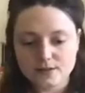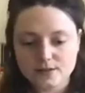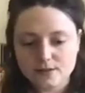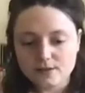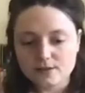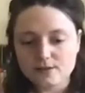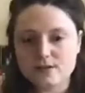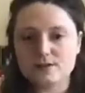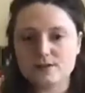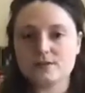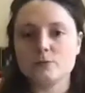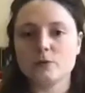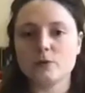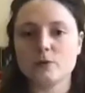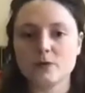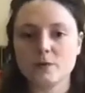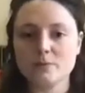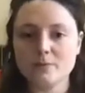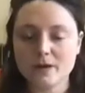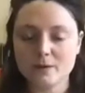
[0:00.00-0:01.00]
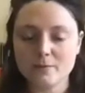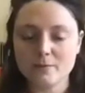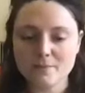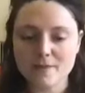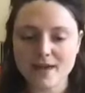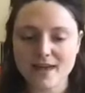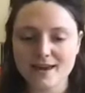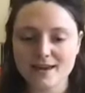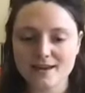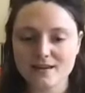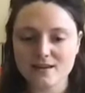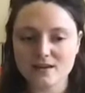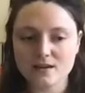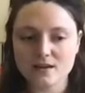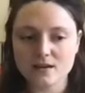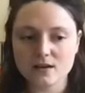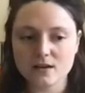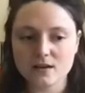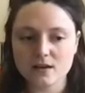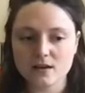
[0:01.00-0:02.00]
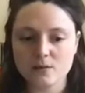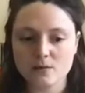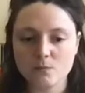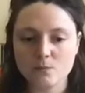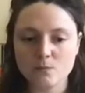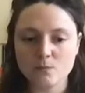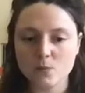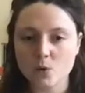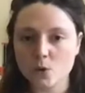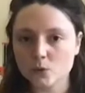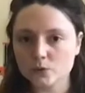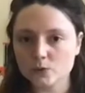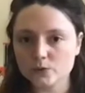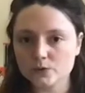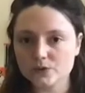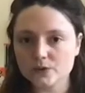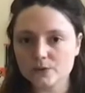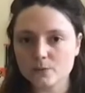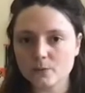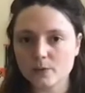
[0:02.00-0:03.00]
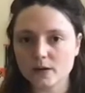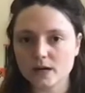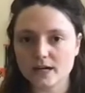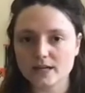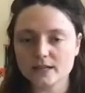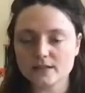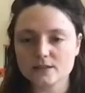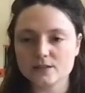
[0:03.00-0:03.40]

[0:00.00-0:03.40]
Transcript: this will be my main um, mold part.